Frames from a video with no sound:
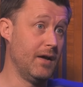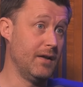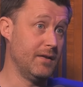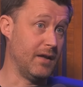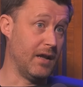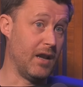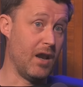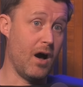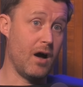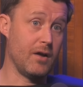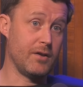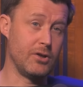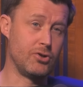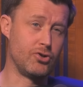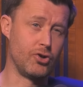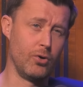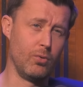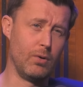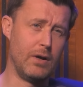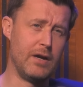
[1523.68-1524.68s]
they lo- they
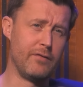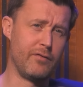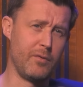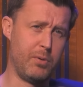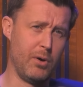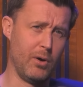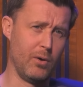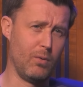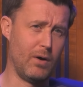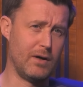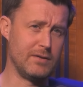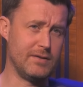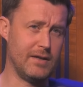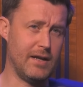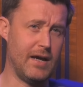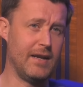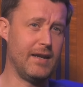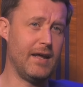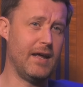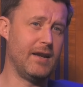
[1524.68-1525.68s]
drew with Liverpool, was
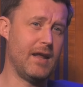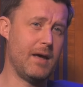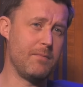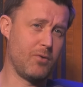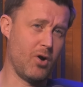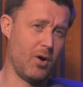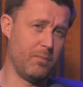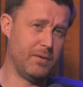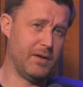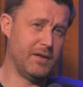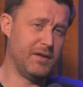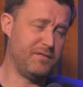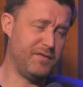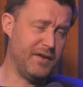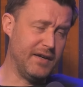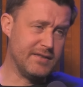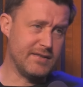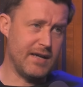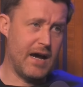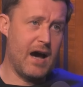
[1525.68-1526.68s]
it, and then them couple of
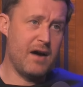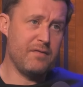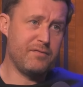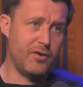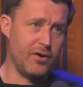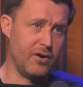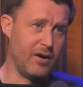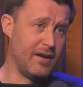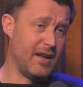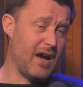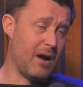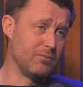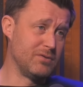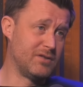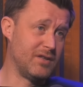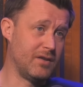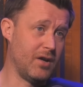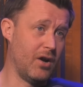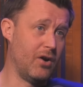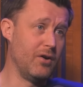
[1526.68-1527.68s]
defeats yeah. after, and that
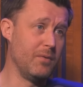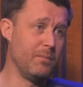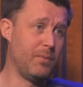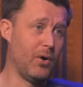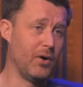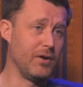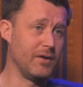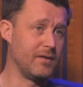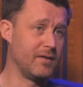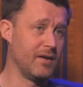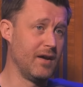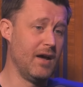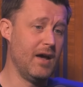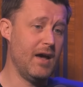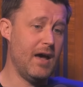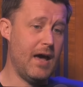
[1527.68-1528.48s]
was the turning point.